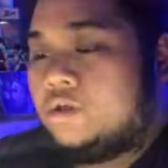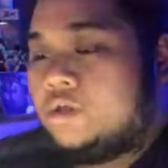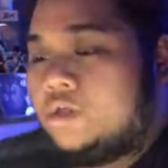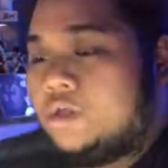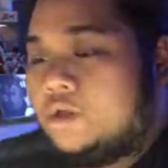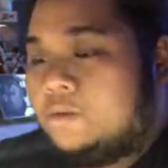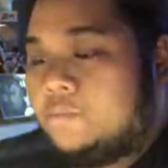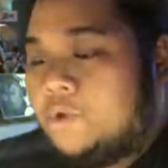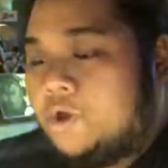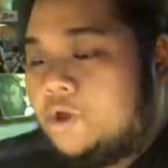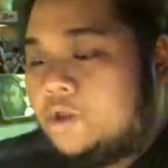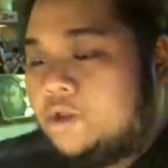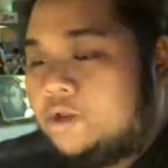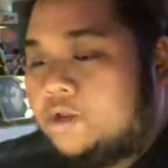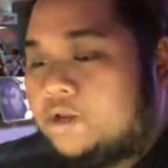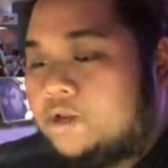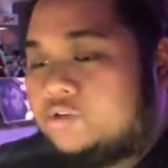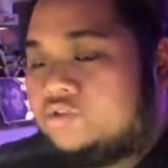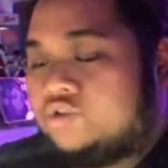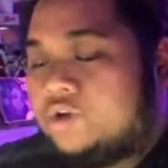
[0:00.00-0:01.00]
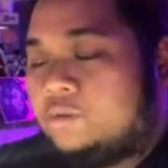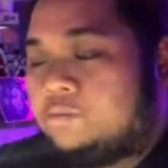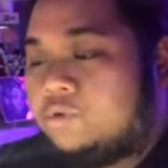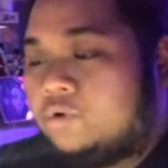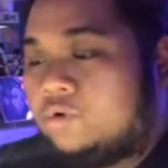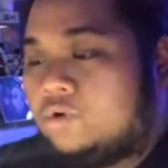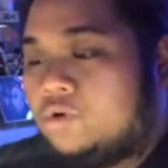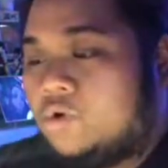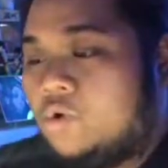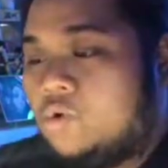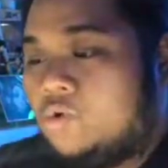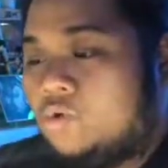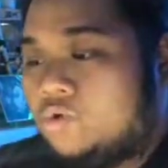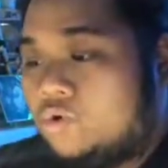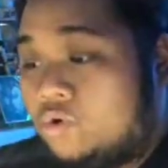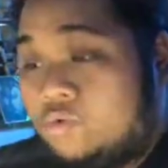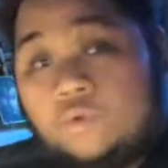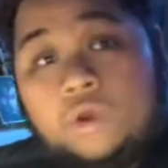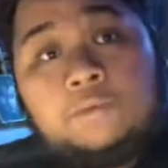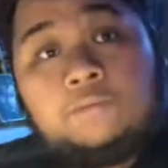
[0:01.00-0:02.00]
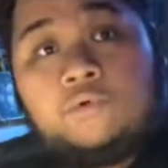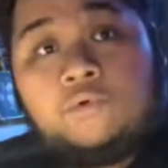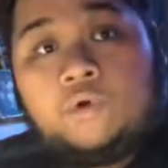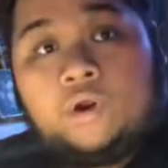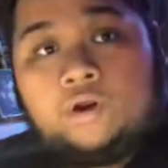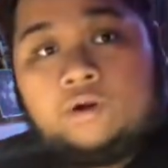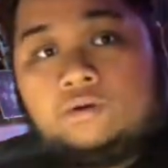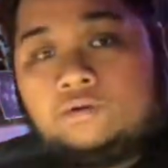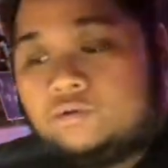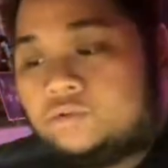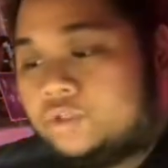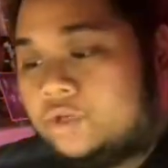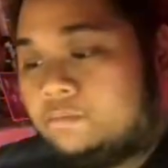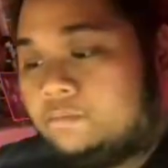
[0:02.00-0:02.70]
Come on. Let's try Cola Gold or Rainbow Rider or something.